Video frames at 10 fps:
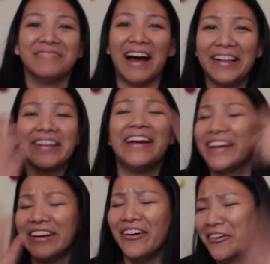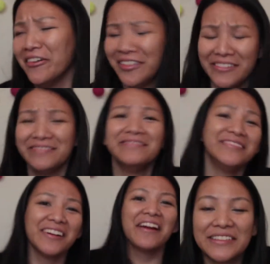I'll take it all.
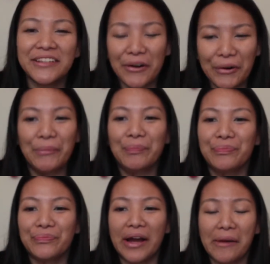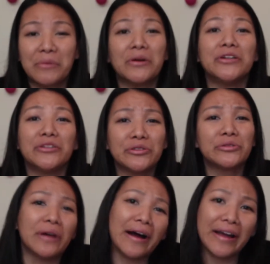So I'm going to
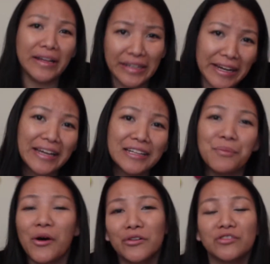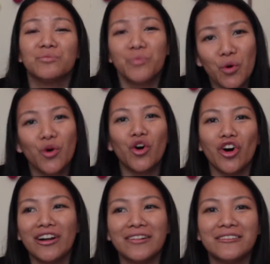try and post more